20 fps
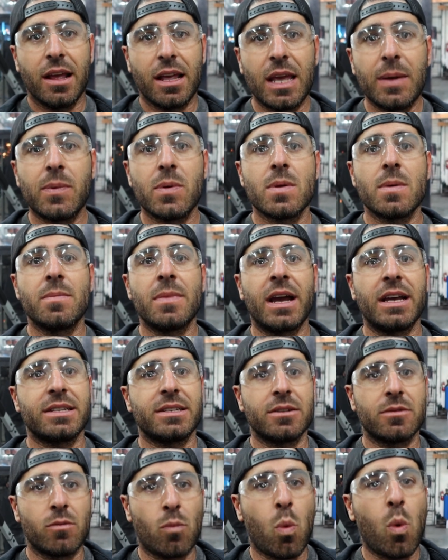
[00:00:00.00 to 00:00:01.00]
keeping them
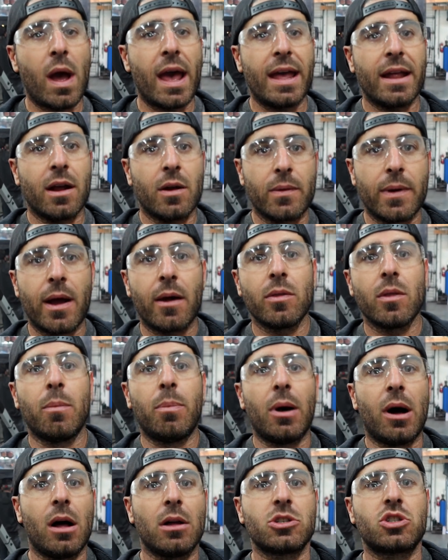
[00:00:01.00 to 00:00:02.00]
nice and wet around the
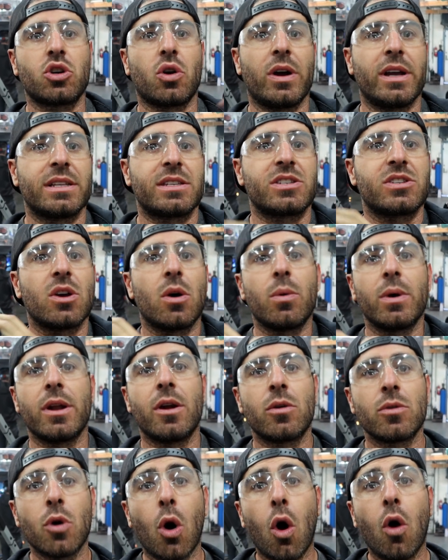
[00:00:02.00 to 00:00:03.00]
ball joints so we
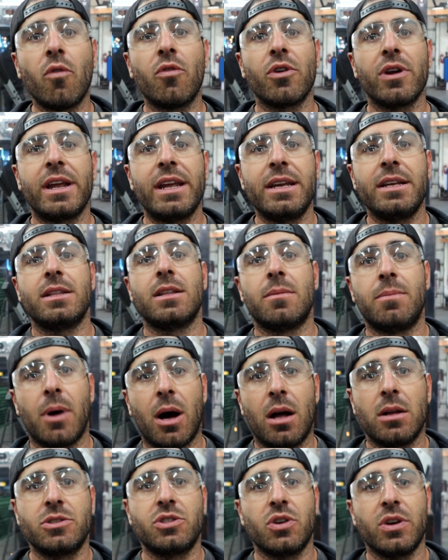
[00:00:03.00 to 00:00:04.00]
don't overheat the
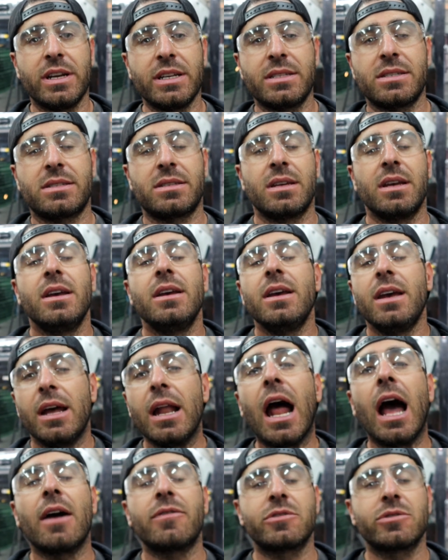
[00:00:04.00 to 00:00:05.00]
ball joints
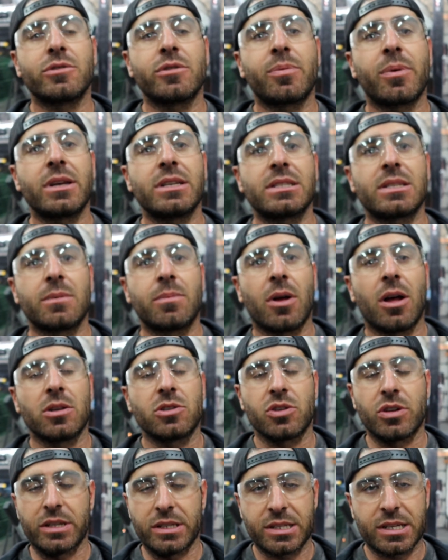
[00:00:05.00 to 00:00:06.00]
and have to replace the ball
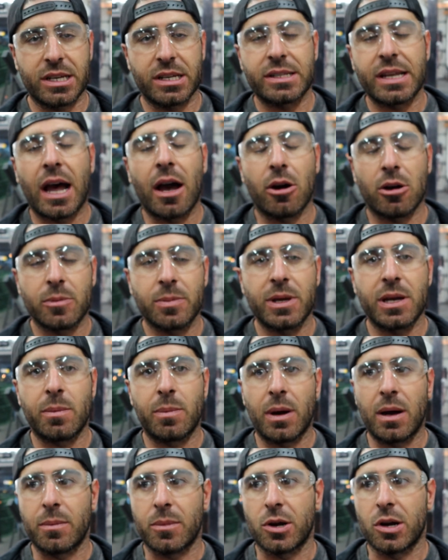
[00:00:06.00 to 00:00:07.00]
joints because that would be a
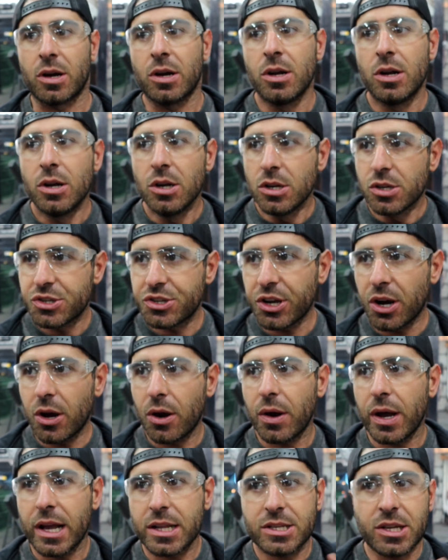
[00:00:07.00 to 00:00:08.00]
bummer.
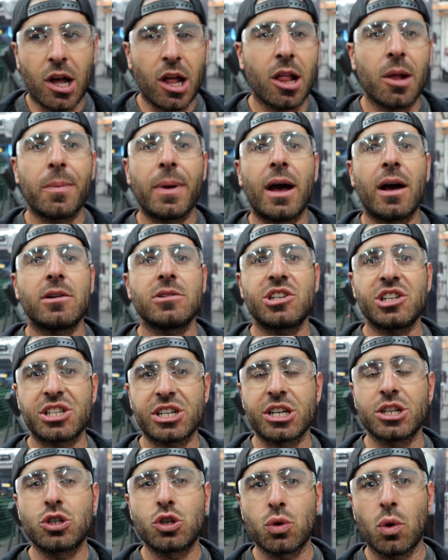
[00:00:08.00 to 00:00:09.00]
So it's all about
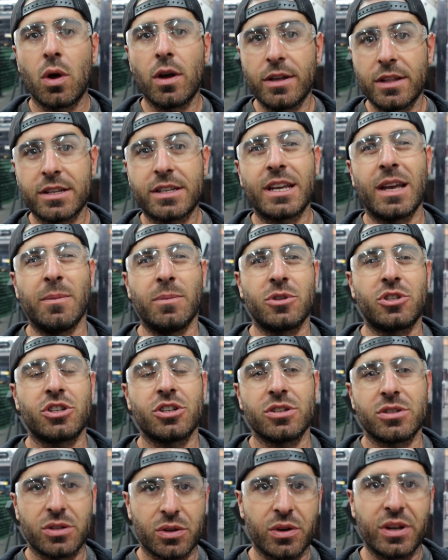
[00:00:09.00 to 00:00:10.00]
just controlling the
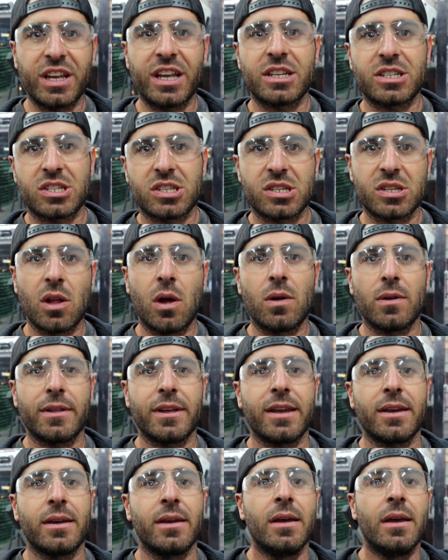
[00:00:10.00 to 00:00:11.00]
temperature, doing it
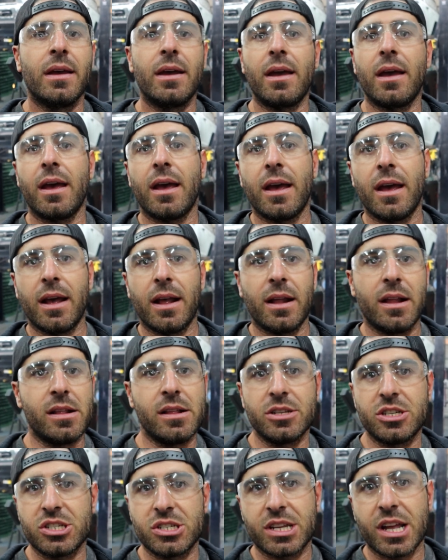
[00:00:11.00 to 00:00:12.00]
slowly, and
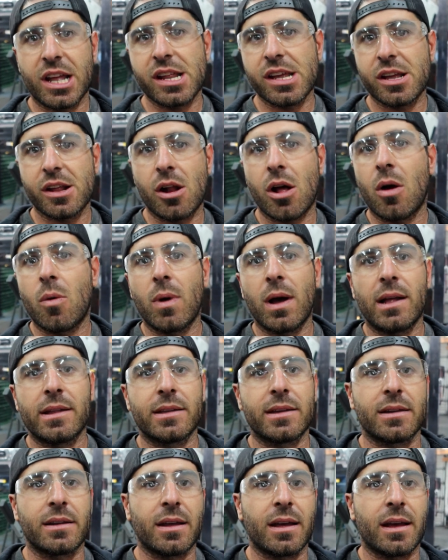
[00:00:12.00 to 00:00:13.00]
just getting it all
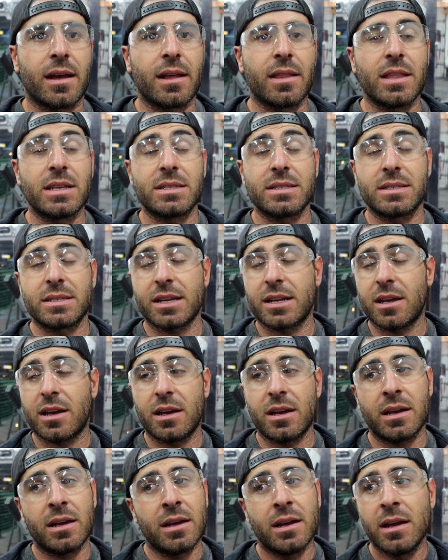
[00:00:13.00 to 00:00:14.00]
welded. And this is
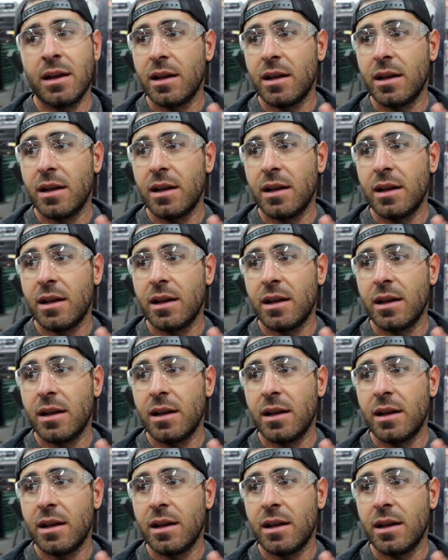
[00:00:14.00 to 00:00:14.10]
gonna